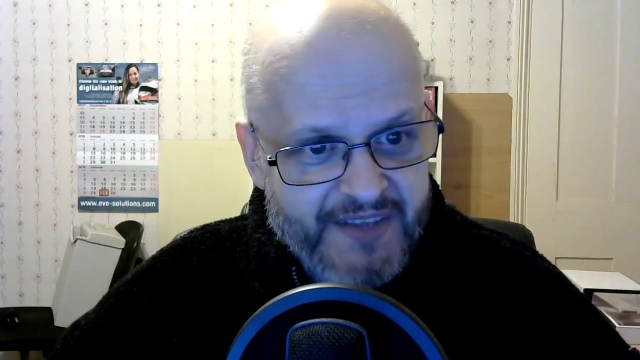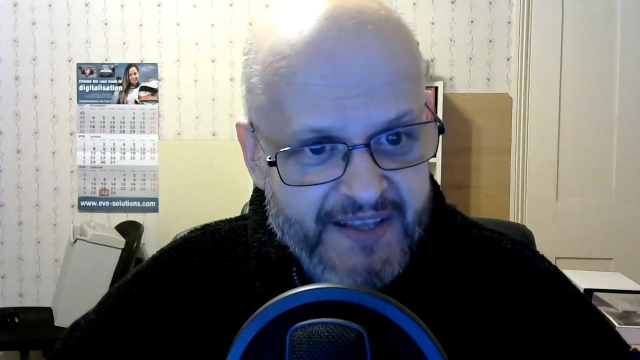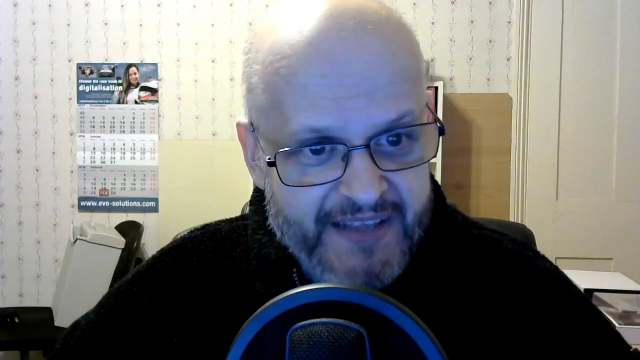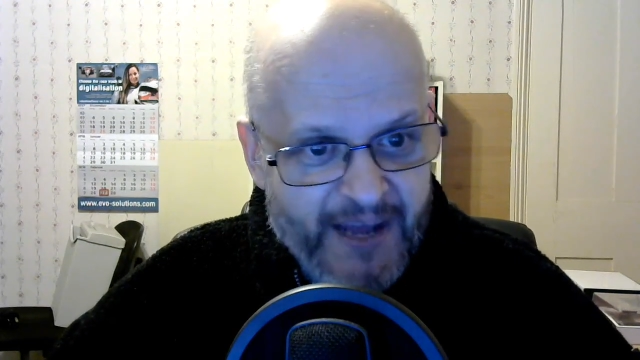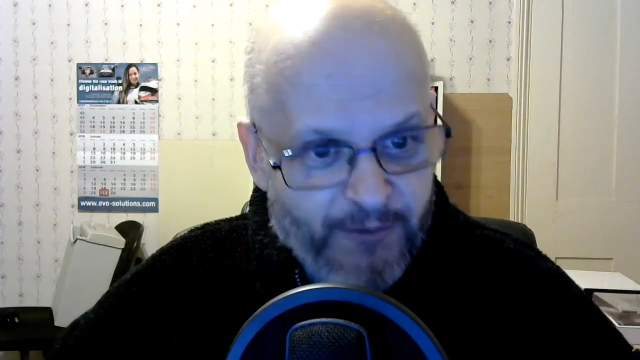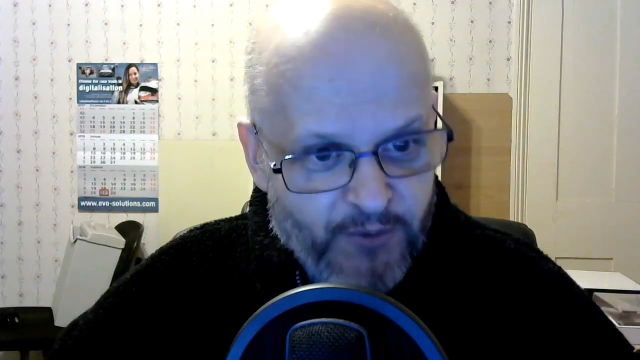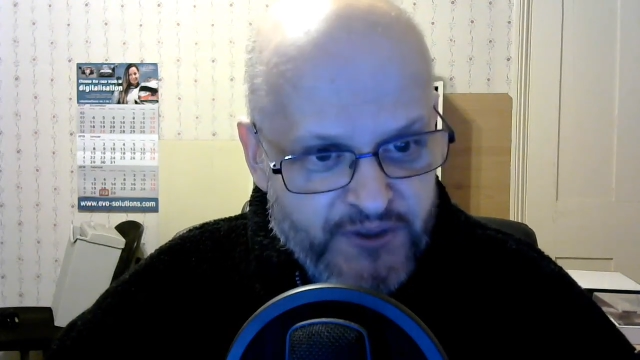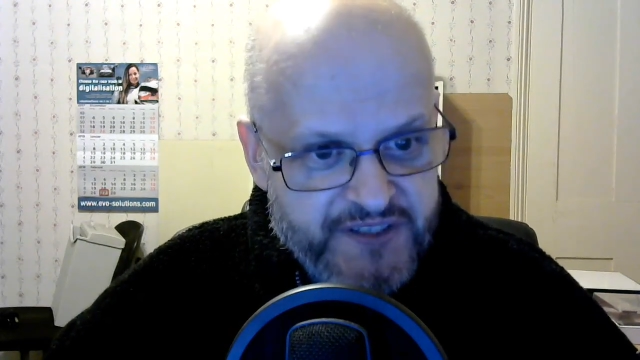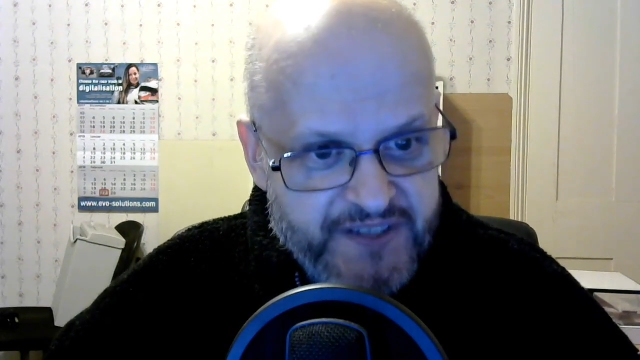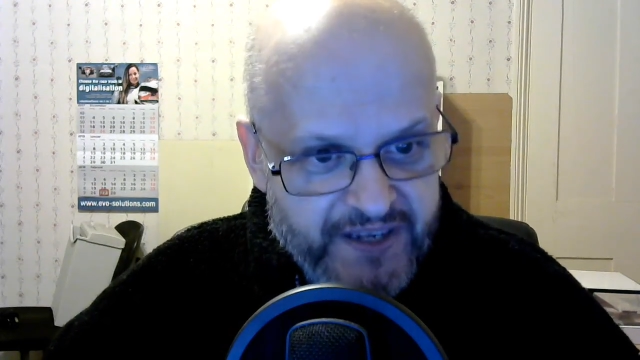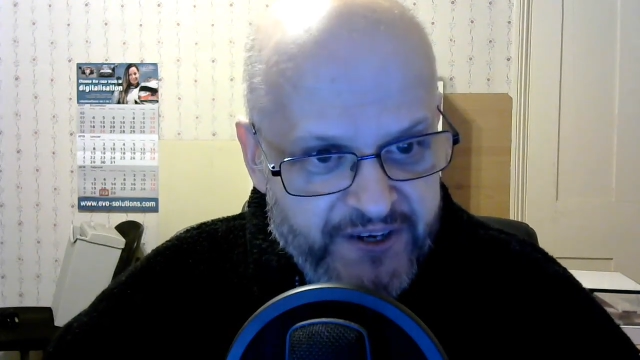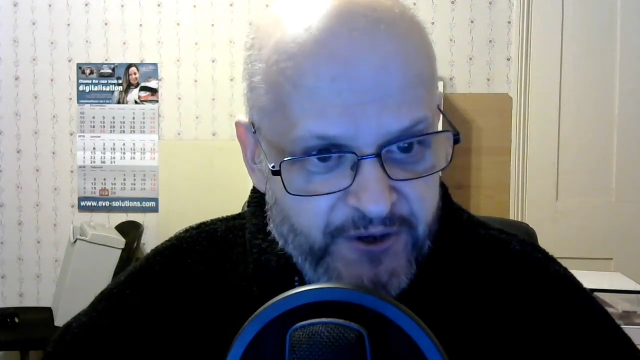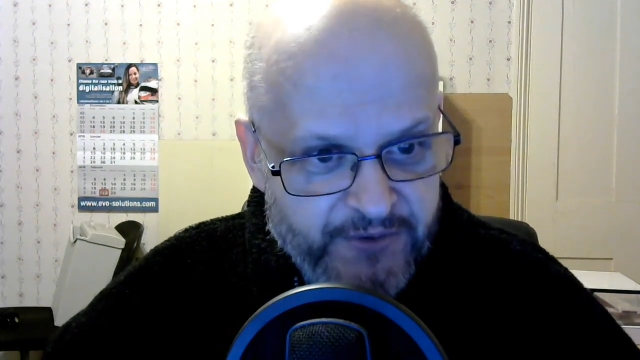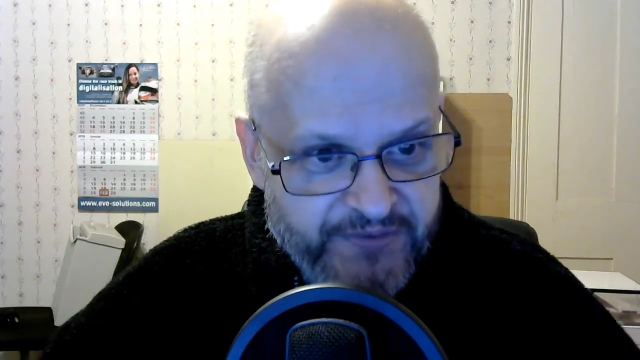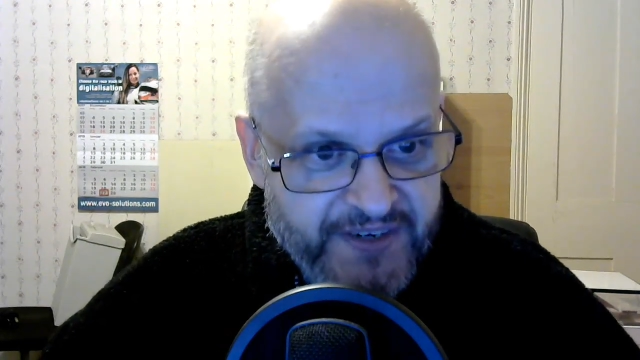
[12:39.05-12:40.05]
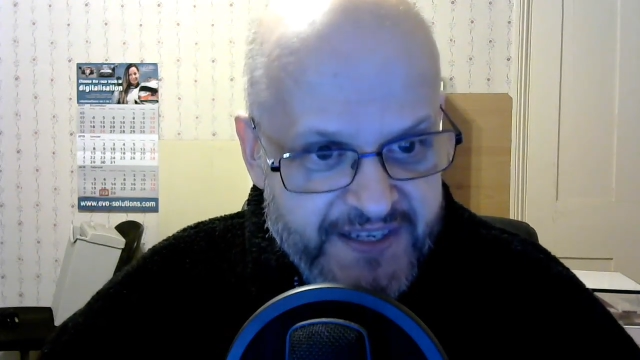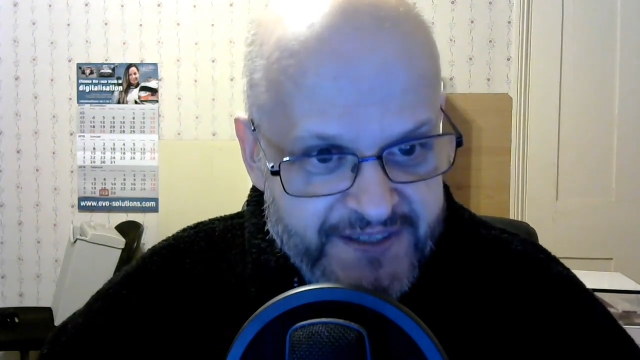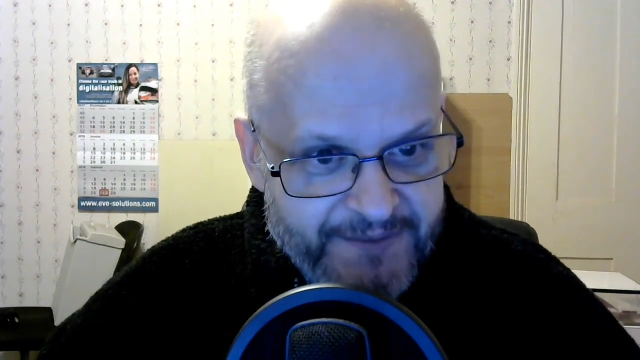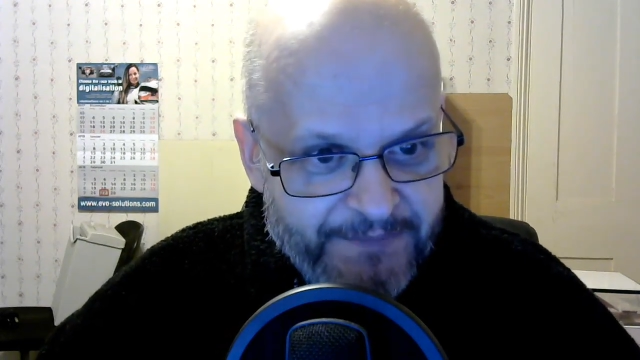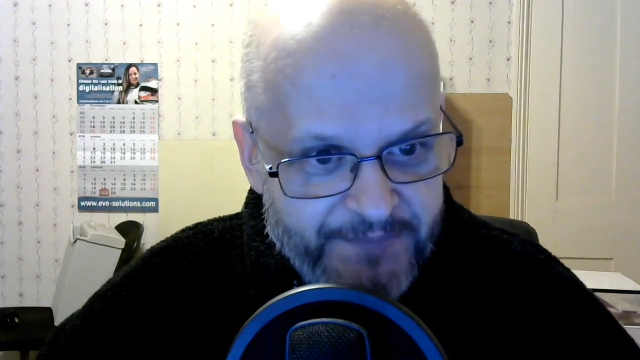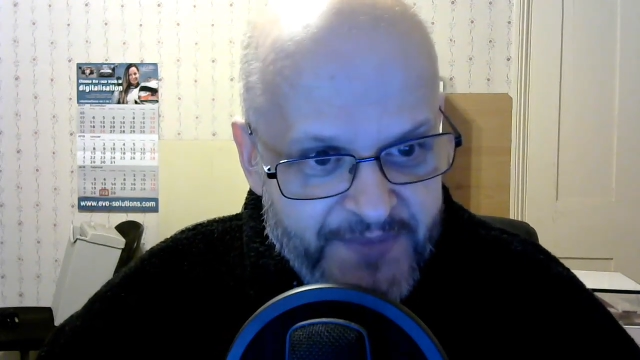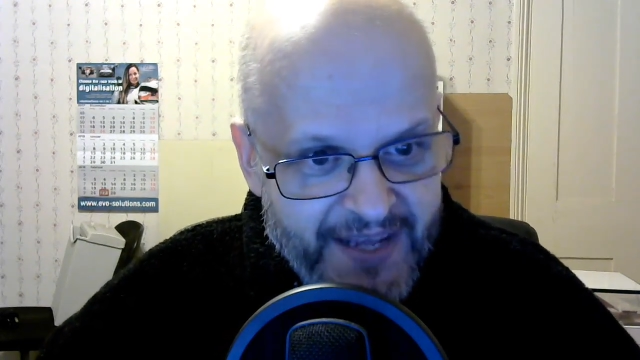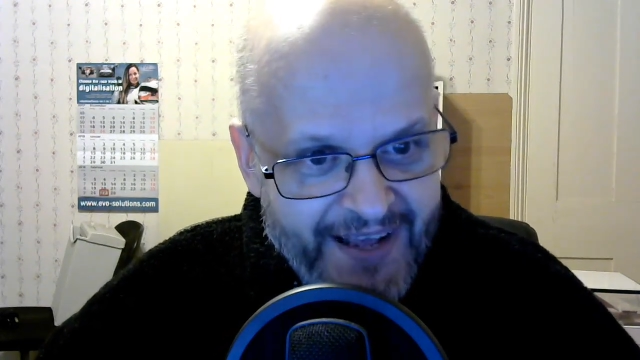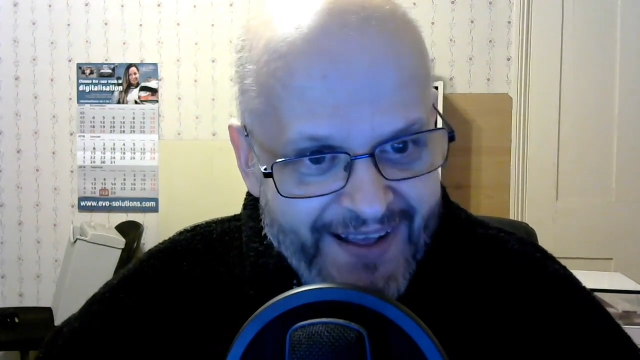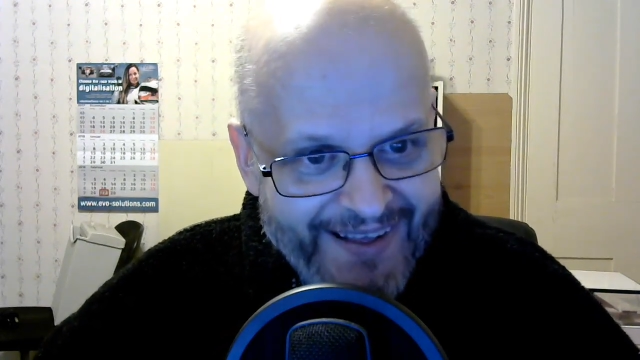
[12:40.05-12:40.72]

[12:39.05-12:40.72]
That wasn't a euphemism.